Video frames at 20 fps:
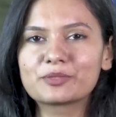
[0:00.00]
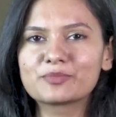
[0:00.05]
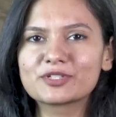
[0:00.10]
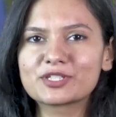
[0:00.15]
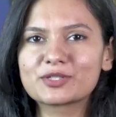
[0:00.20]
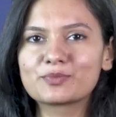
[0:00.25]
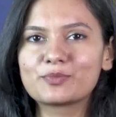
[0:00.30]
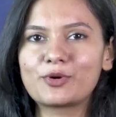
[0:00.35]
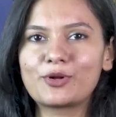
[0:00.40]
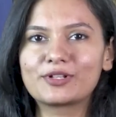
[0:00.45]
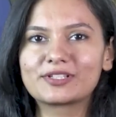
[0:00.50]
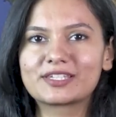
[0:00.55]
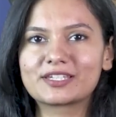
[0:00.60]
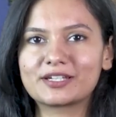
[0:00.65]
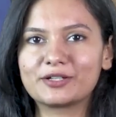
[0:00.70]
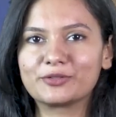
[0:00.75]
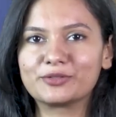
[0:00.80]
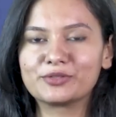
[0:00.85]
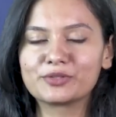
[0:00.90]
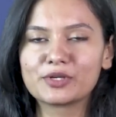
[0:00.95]
from a small
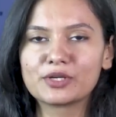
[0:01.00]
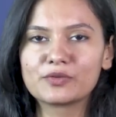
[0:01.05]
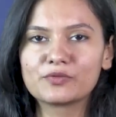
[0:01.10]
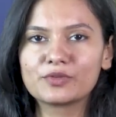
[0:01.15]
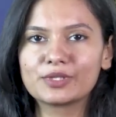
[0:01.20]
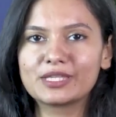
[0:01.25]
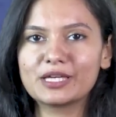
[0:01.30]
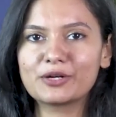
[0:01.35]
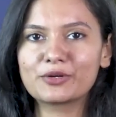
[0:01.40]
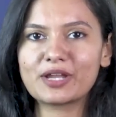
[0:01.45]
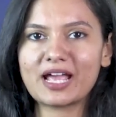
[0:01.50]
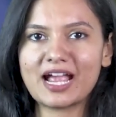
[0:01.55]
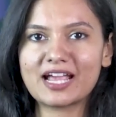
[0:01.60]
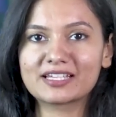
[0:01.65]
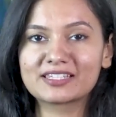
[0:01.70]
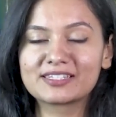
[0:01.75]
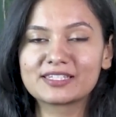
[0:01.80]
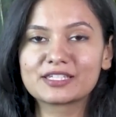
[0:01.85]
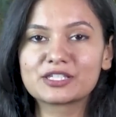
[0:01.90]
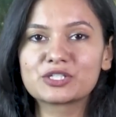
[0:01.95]
town without
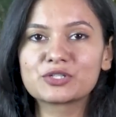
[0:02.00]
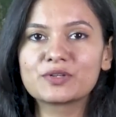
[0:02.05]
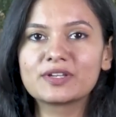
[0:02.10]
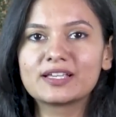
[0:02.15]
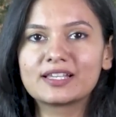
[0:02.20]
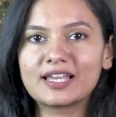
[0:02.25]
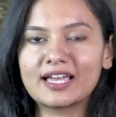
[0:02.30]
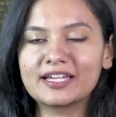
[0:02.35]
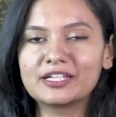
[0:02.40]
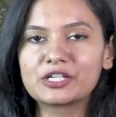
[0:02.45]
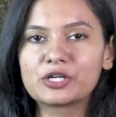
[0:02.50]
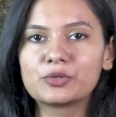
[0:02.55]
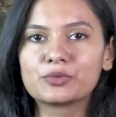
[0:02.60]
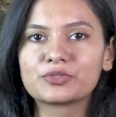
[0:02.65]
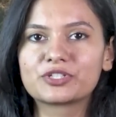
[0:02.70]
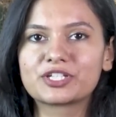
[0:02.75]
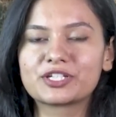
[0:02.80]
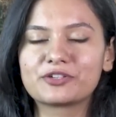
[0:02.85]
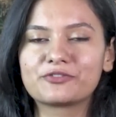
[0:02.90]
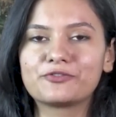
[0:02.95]
access to elite
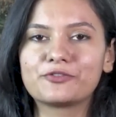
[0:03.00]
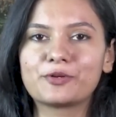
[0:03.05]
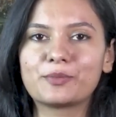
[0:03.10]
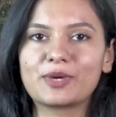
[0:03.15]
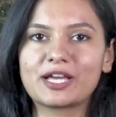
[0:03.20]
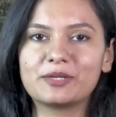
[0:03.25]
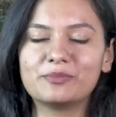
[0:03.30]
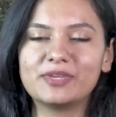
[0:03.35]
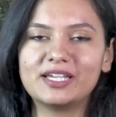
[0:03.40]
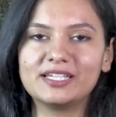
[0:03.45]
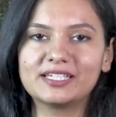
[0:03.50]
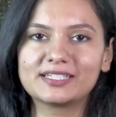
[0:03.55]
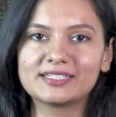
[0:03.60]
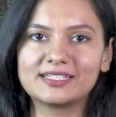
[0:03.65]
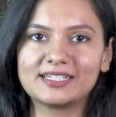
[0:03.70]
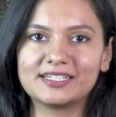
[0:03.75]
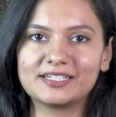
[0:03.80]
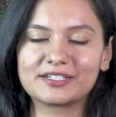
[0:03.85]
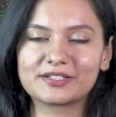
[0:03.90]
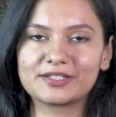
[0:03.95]
coaching for my medical
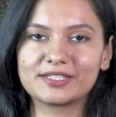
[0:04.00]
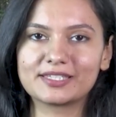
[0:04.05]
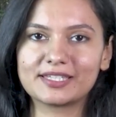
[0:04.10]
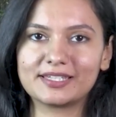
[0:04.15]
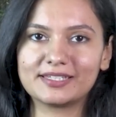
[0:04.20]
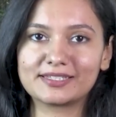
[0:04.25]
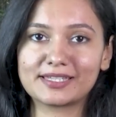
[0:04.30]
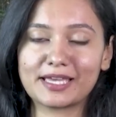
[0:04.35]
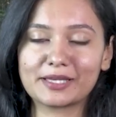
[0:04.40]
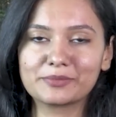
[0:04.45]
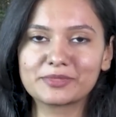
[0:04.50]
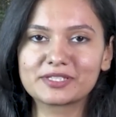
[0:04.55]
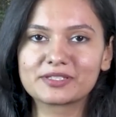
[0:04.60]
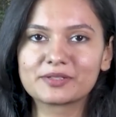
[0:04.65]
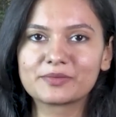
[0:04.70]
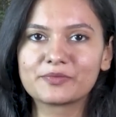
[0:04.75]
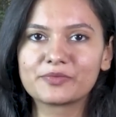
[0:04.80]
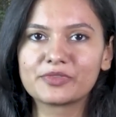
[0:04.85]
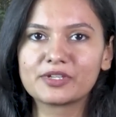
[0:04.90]
entrance exams,